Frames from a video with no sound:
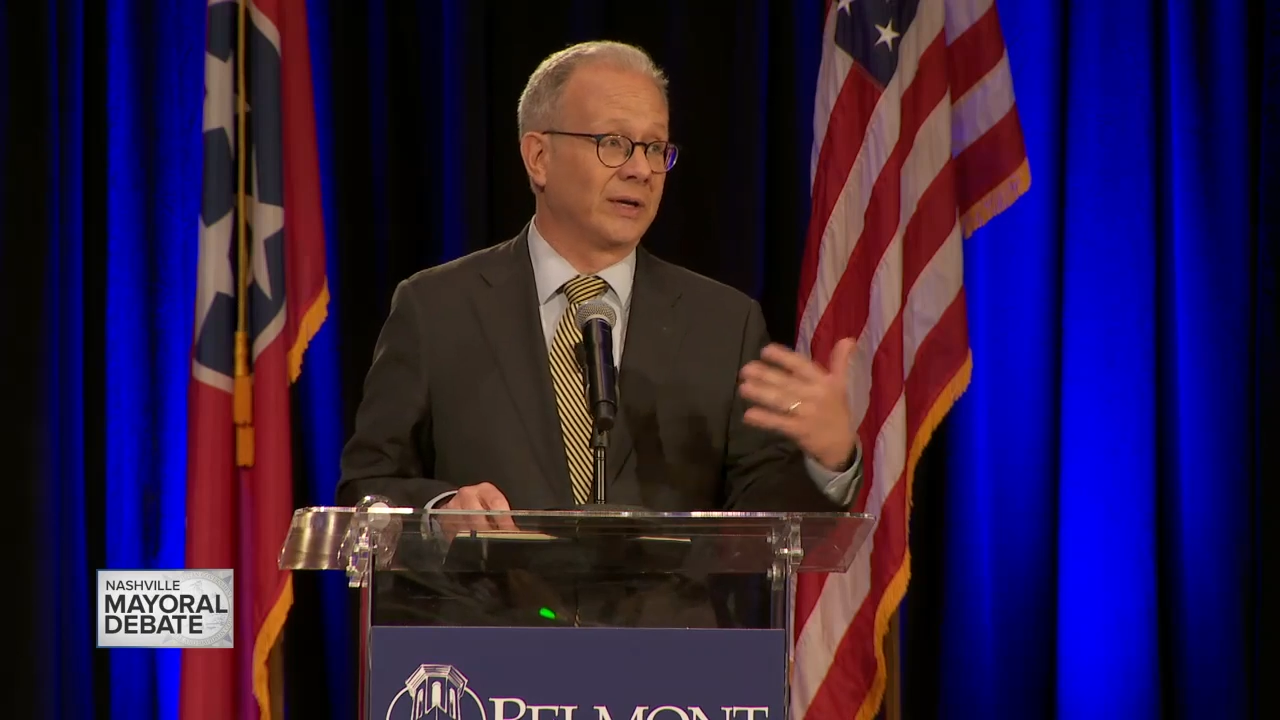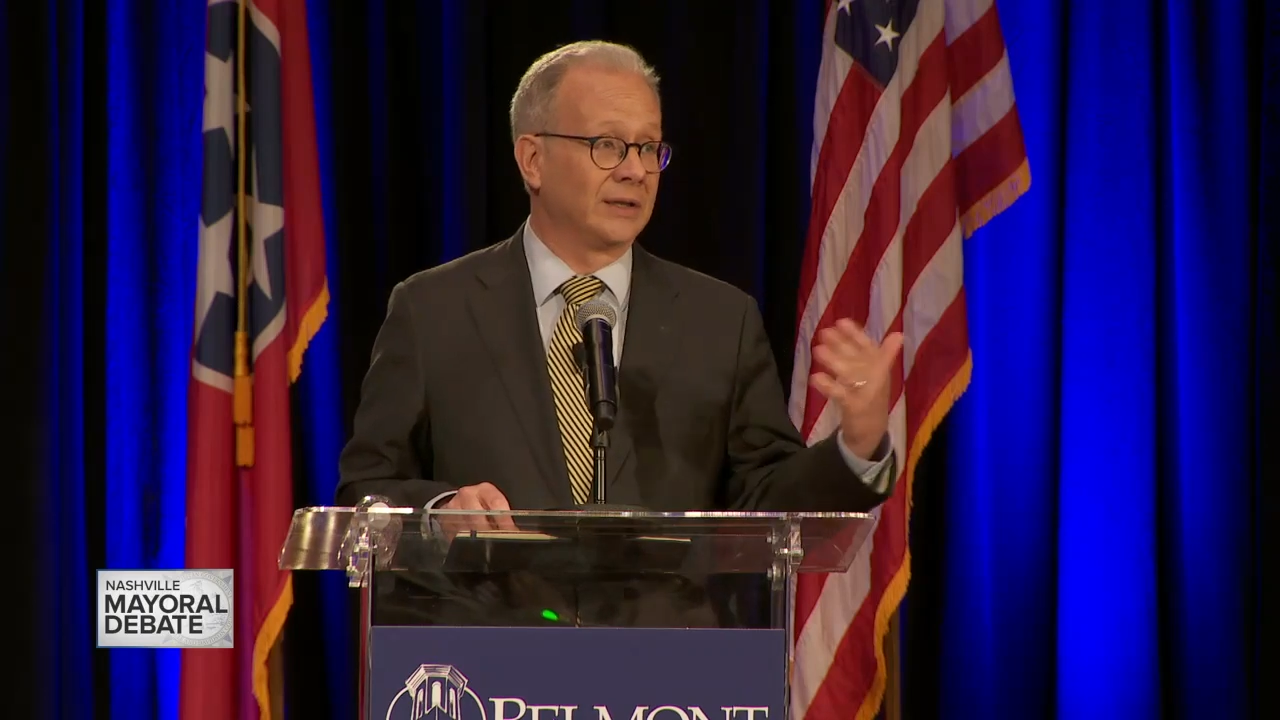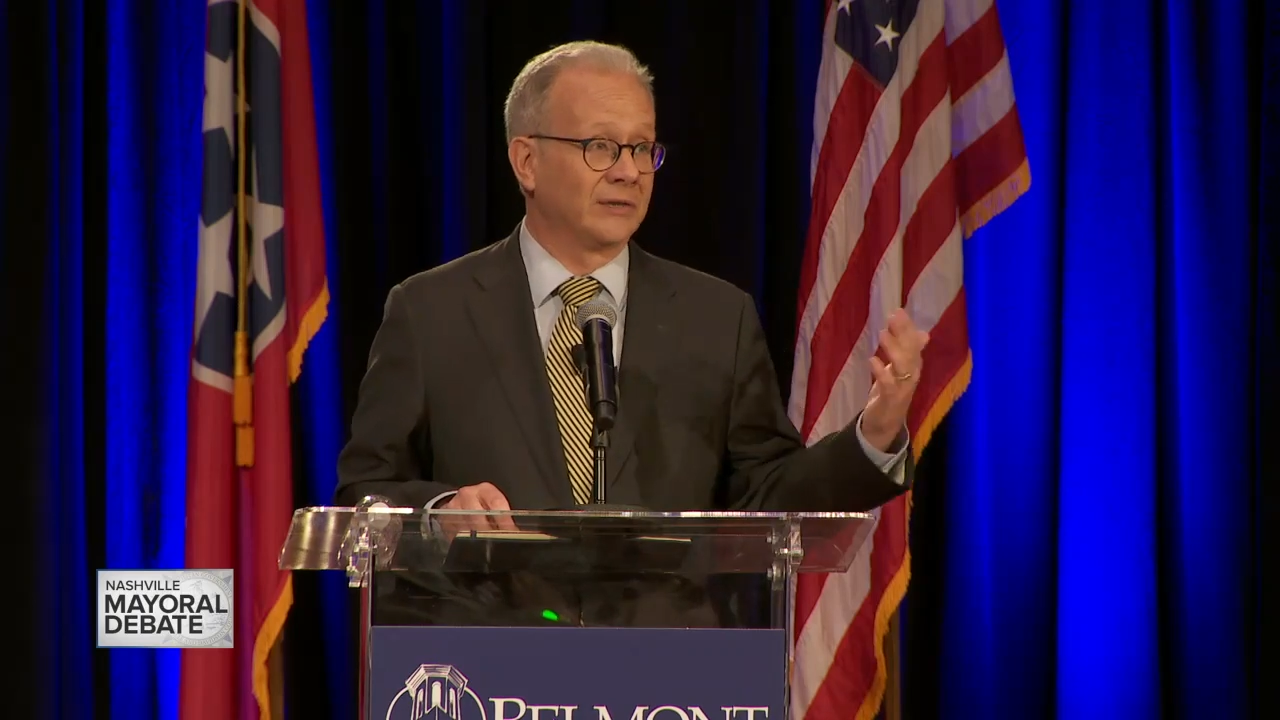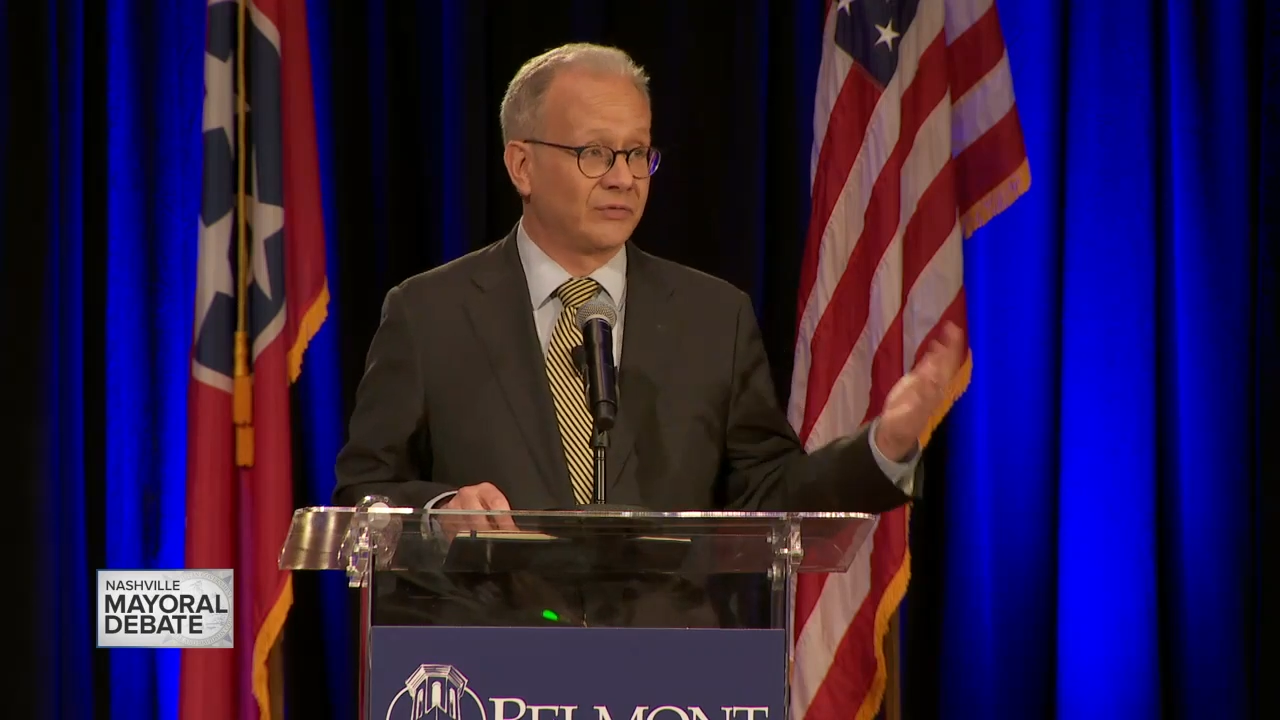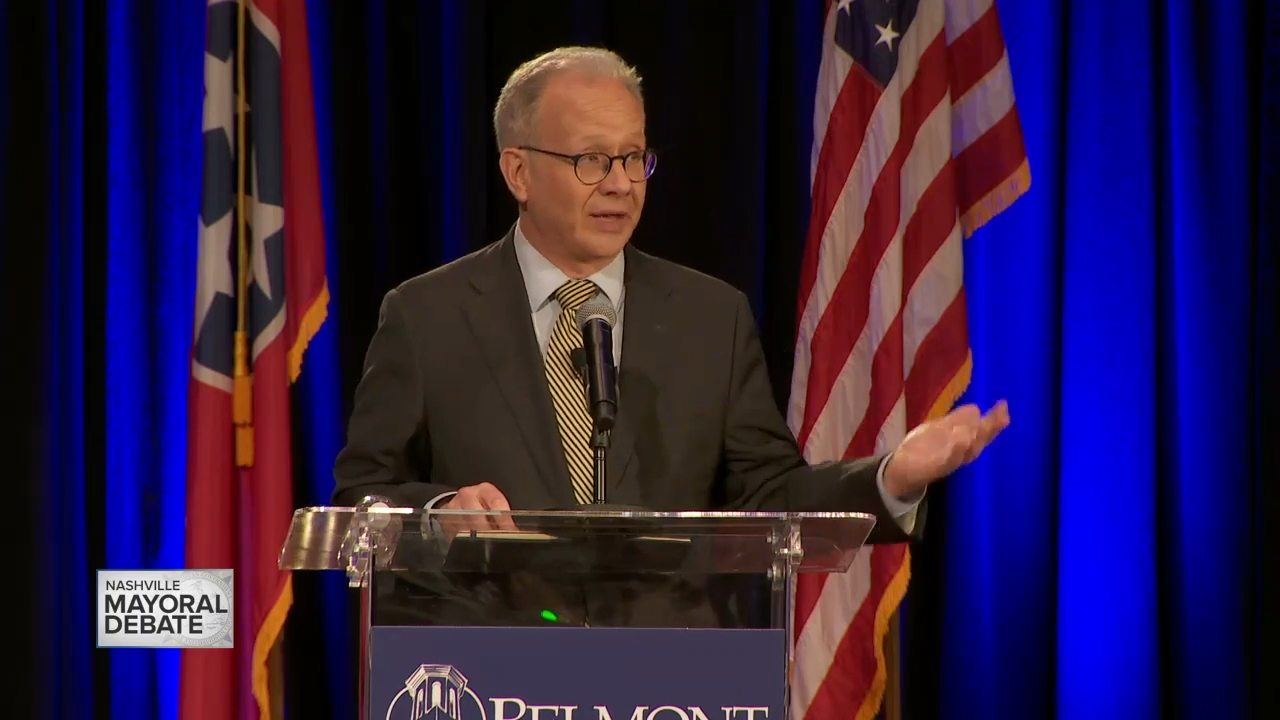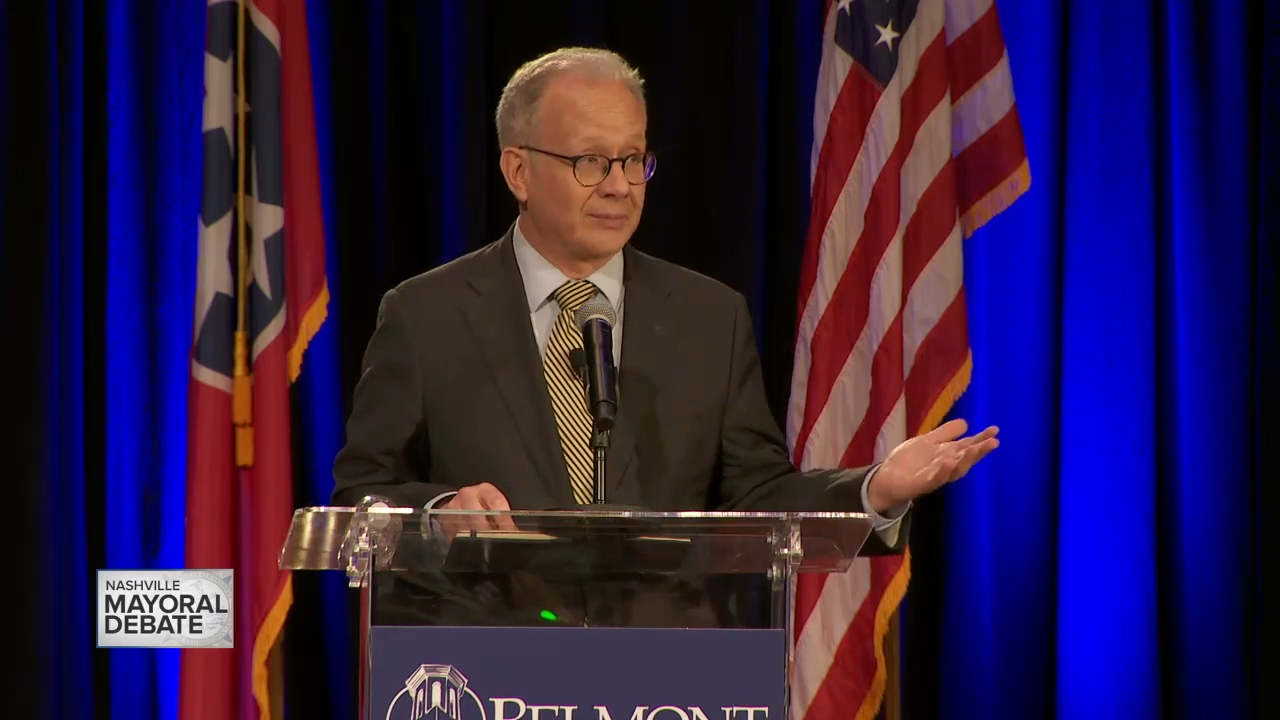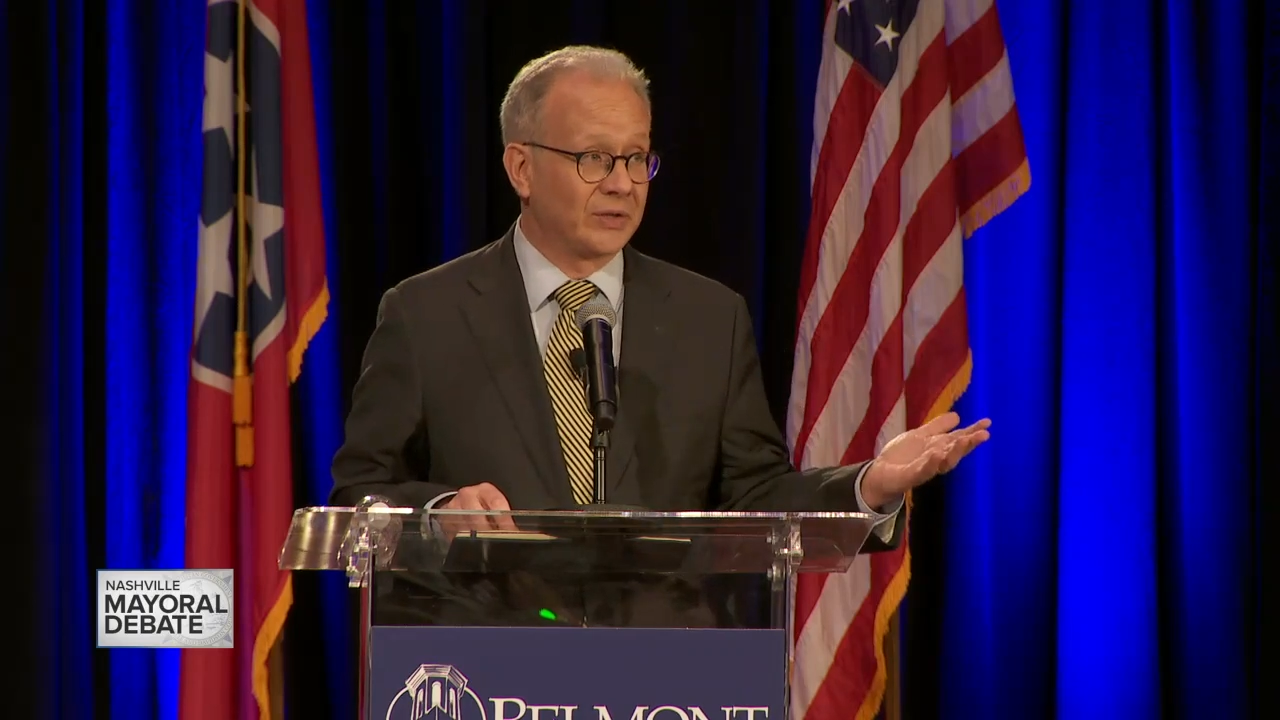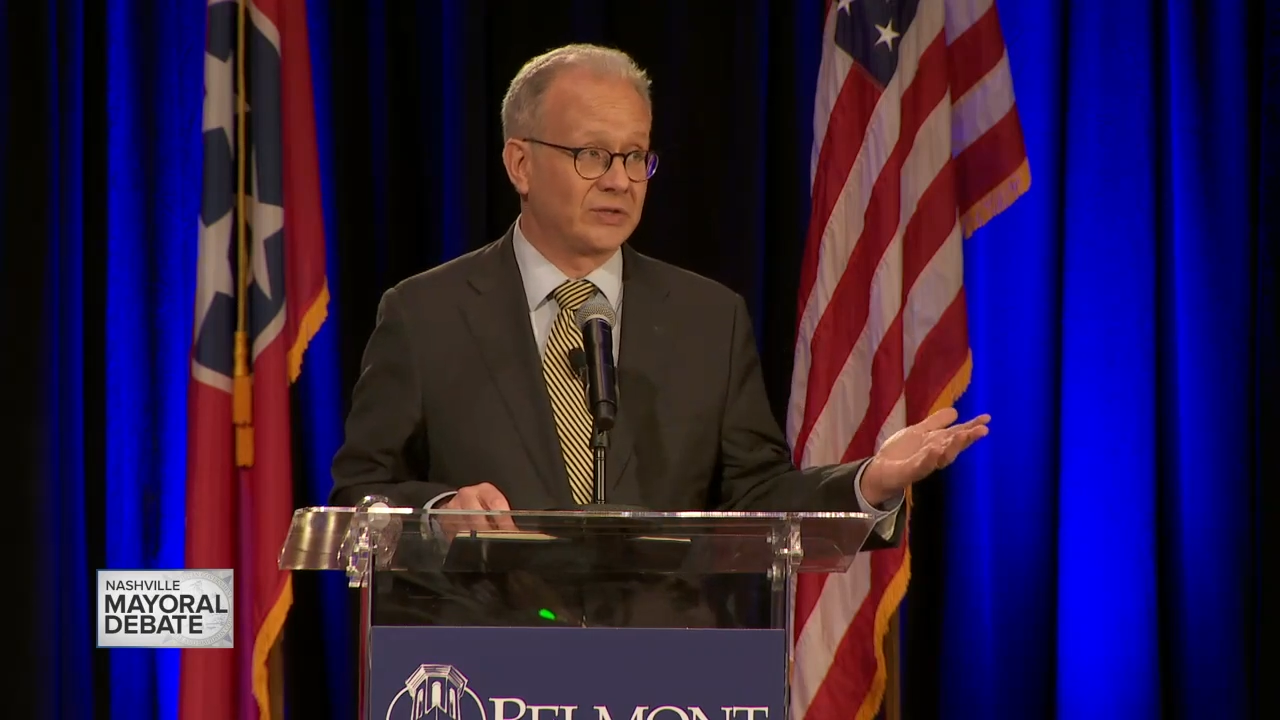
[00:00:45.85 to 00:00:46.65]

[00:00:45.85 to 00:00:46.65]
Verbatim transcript: and the families